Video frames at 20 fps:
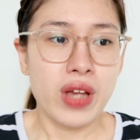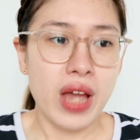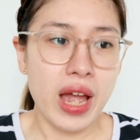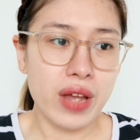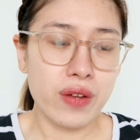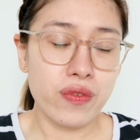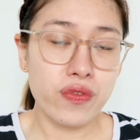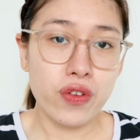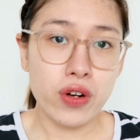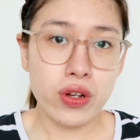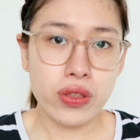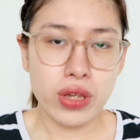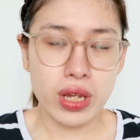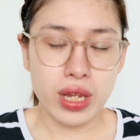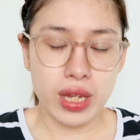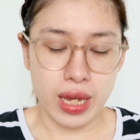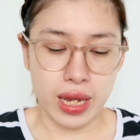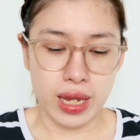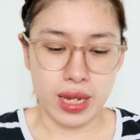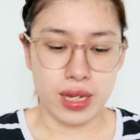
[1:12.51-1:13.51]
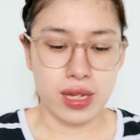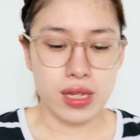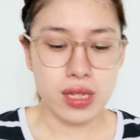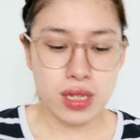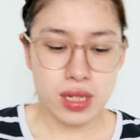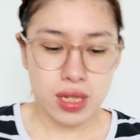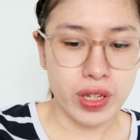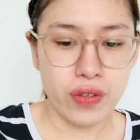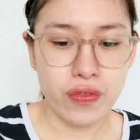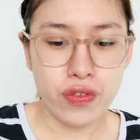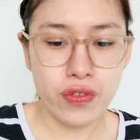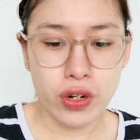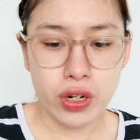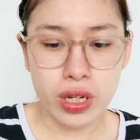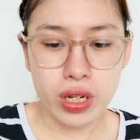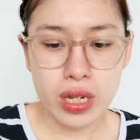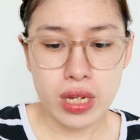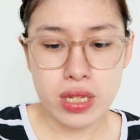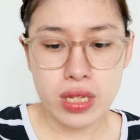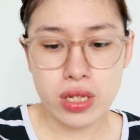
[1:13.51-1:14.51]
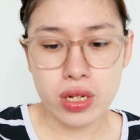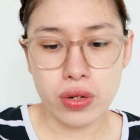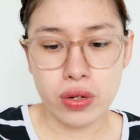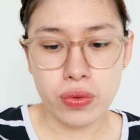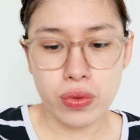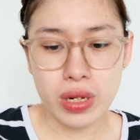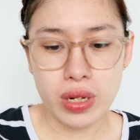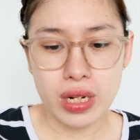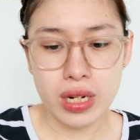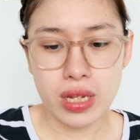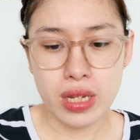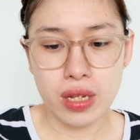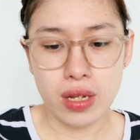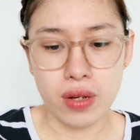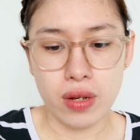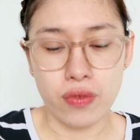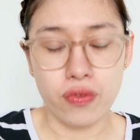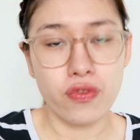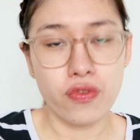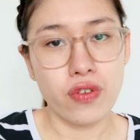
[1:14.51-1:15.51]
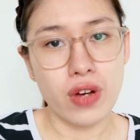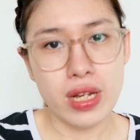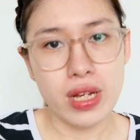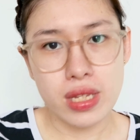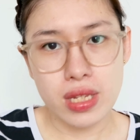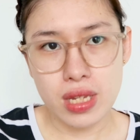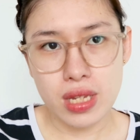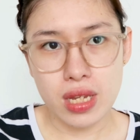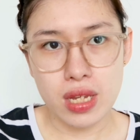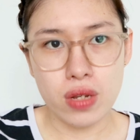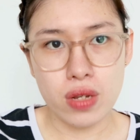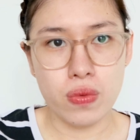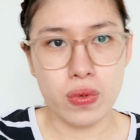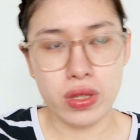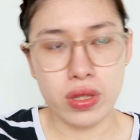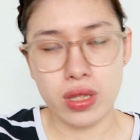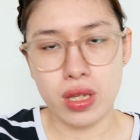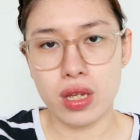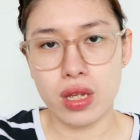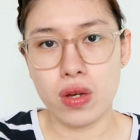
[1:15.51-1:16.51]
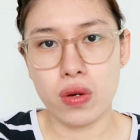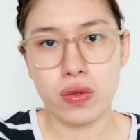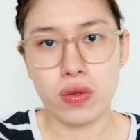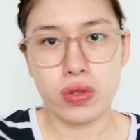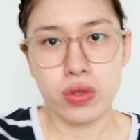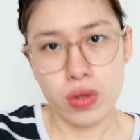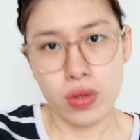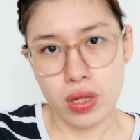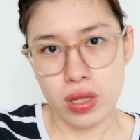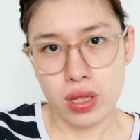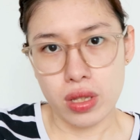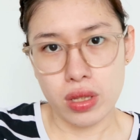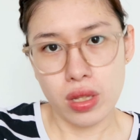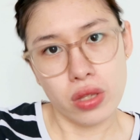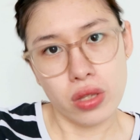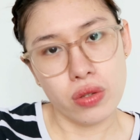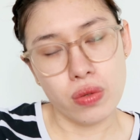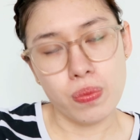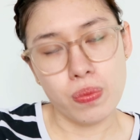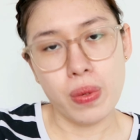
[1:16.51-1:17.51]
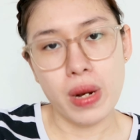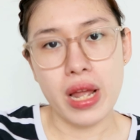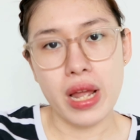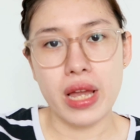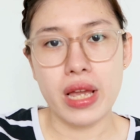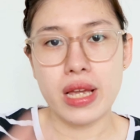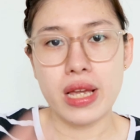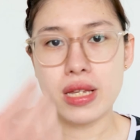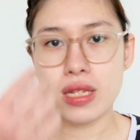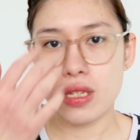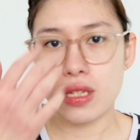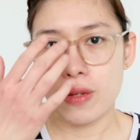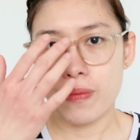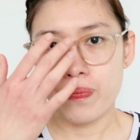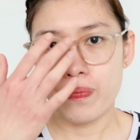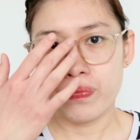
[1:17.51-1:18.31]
And for the kids, if your kids are really fuzzy when they go to another place,